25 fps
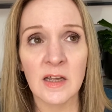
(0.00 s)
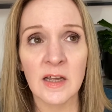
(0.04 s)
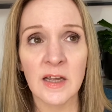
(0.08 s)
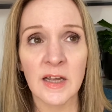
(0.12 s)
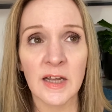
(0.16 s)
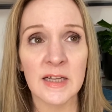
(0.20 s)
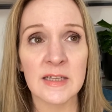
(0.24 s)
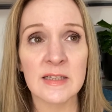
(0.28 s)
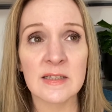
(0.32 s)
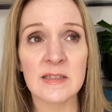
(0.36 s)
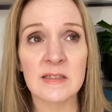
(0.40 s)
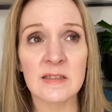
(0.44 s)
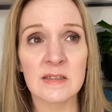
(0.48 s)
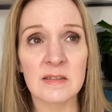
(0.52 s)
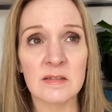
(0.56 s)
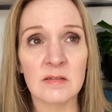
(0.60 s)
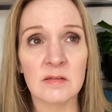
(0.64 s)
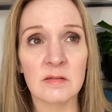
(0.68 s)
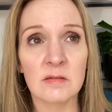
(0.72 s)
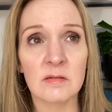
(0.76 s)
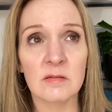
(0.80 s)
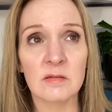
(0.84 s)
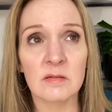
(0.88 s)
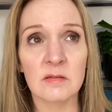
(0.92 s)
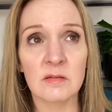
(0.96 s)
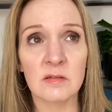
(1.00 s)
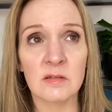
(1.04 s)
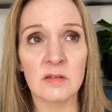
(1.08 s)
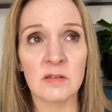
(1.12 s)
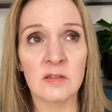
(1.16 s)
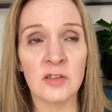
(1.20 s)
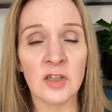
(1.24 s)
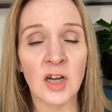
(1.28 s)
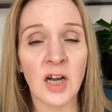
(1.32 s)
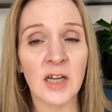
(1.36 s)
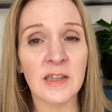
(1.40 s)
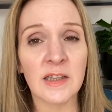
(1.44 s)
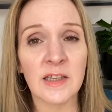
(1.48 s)
It's
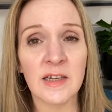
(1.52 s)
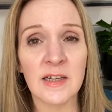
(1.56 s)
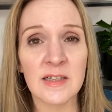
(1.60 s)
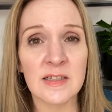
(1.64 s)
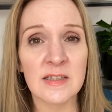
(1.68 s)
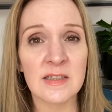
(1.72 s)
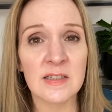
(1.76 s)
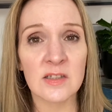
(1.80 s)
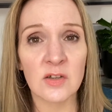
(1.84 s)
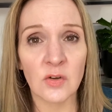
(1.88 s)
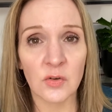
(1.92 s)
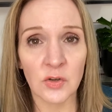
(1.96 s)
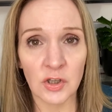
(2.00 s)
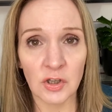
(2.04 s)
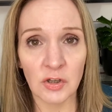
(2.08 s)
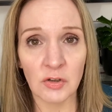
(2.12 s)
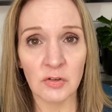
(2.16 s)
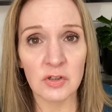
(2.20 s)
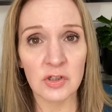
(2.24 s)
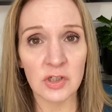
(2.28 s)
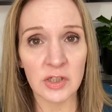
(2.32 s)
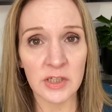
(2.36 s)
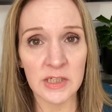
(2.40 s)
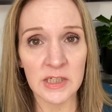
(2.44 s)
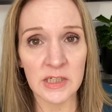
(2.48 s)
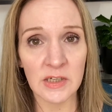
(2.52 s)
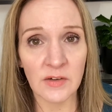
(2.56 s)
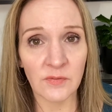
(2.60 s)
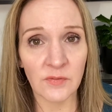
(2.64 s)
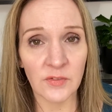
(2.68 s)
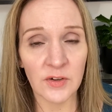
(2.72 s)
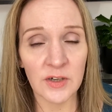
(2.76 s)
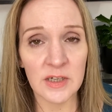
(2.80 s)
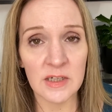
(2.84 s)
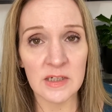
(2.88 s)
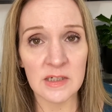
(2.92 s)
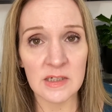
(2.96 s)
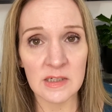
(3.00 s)
not that it's so hugely
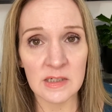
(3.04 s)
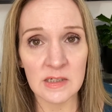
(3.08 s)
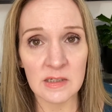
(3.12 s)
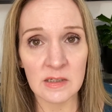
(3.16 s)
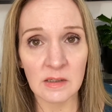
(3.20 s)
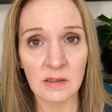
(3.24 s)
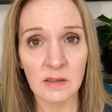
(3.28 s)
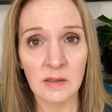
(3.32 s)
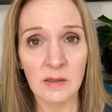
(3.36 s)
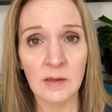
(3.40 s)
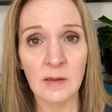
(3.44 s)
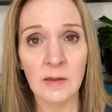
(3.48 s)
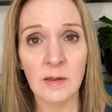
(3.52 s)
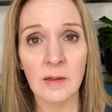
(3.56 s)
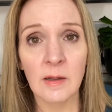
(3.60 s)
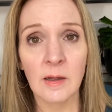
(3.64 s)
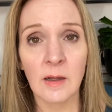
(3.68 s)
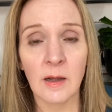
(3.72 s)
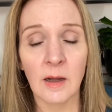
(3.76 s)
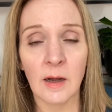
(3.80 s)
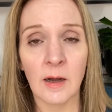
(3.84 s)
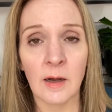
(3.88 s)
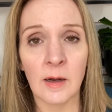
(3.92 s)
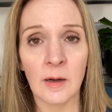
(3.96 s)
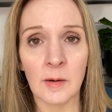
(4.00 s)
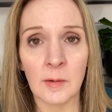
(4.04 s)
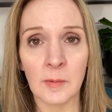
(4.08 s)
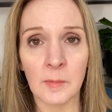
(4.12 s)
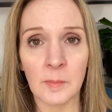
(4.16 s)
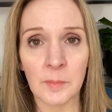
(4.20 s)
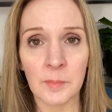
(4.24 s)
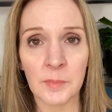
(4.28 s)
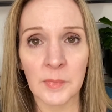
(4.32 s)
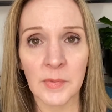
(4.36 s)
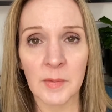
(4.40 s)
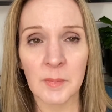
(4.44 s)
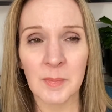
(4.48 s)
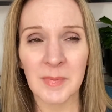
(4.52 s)
different,
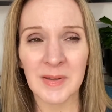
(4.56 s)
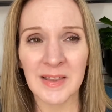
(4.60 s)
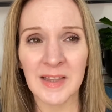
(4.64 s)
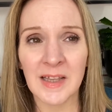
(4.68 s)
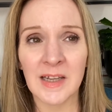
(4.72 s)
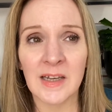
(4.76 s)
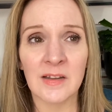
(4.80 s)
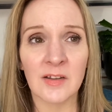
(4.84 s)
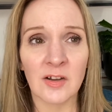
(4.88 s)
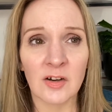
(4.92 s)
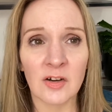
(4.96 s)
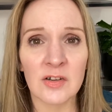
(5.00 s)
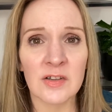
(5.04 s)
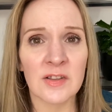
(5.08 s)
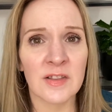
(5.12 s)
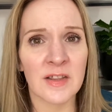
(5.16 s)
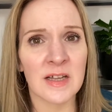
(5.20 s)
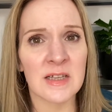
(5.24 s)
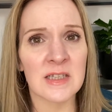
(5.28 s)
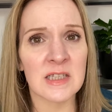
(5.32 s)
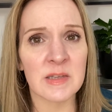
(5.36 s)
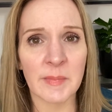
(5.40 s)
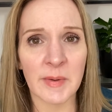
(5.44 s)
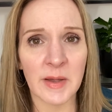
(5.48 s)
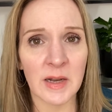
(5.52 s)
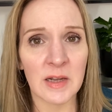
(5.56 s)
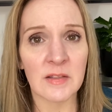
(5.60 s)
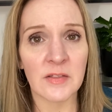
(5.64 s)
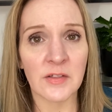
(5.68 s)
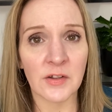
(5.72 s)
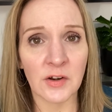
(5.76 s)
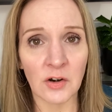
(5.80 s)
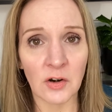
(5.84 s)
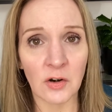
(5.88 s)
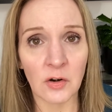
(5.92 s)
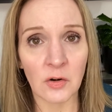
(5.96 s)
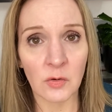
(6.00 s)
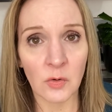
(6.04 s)
but then there are things about it that
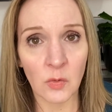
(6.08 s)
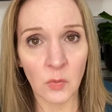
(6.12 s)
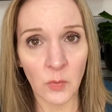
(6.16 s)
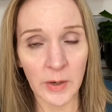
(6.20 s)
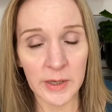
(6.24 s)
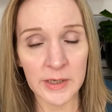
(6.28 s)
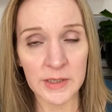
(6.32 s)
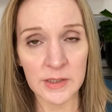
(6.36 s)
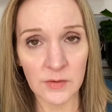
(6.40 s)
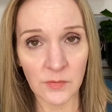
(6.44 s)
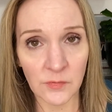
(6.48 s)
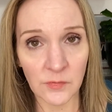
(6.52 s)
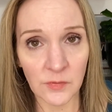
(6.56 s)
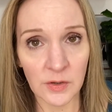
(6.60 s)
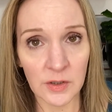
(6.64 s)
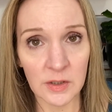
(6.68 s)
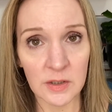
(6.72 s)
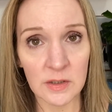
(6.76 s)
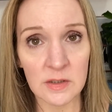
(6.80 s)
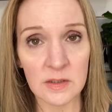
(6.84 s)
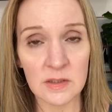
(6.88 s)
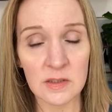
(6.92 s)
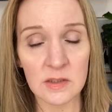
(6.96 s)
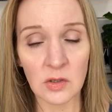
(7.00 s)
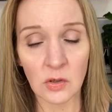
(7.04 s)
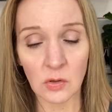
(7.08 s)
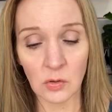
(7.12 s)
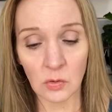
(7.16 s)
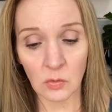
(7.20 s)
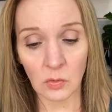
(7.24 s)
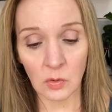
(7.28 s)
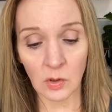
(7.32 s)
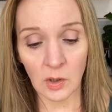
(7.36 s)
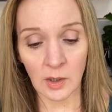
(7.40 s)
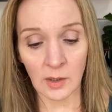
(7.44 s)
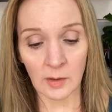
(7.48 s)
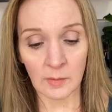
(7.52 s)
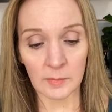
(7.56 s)
are quite different. So
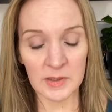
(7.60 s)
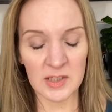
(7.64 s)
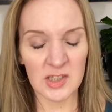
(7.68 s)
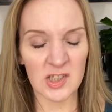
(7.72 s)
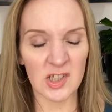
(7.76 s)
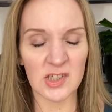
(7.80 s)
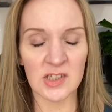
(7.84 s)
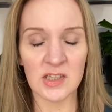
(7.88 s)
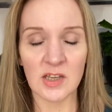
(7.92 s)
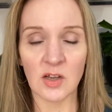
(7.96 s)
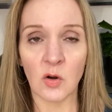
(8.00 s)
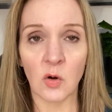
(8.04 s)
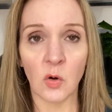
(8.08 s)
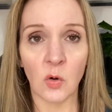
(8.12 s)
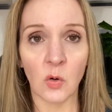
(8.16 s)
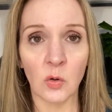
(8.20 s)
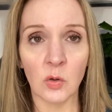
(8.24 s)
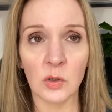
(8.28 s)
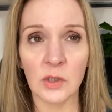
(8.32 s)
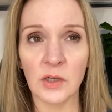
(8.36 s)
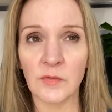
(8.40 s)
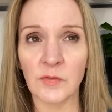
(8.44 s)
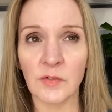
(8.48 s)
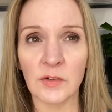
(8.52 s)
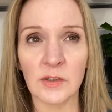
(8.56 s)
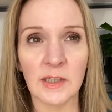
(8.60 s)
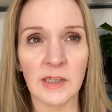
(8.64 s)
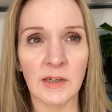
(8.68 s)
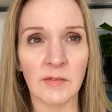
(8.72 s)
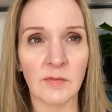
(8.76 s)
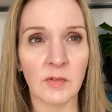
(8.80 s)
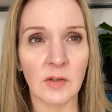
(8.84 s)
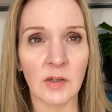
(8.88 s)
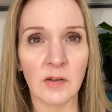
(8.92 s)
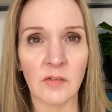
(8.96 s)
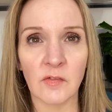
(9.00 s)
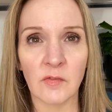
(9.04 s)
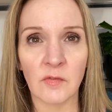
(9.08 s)
it's just a whole different
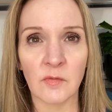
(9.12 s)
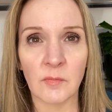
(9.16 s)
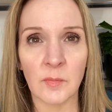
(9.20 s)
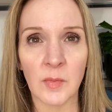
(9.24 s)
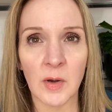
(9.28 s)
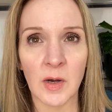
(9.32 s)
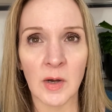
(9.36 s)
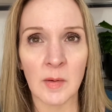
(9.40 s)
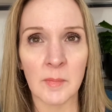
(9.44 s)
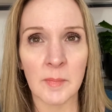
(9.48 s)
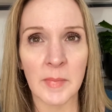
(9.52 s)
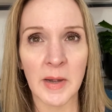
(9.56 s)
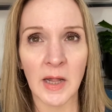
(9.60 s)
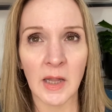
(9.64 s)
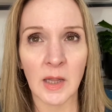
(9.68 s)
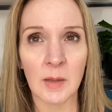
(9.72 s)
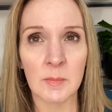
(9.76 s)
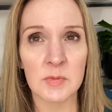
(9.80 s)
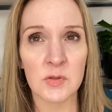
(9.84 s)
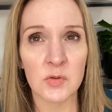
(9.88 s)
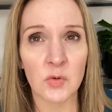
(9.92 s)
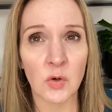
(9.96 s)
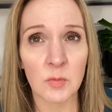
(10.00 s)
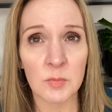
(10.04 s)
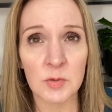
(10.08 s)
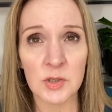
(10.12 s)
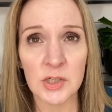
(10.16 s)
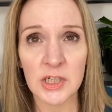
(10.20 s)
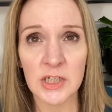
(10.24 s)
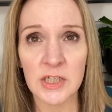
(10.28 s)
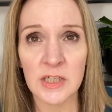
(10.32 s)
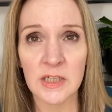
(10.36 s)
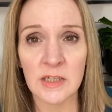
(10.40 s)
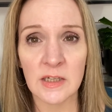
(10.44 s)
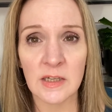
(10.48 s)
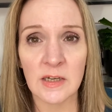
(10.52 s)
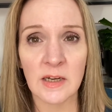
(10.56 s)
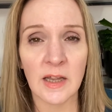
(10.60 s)
level of
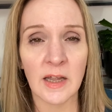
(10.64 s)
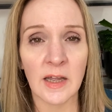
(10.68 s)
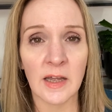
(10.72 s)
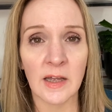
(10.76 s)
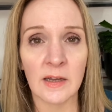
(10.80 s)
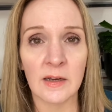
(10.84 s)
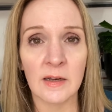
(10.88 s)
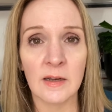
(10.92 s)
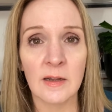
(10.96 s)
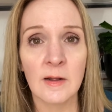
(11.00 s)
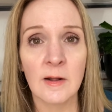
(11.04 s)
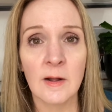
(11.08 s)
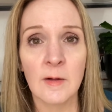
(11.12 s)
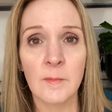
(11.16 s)
malabsorption, and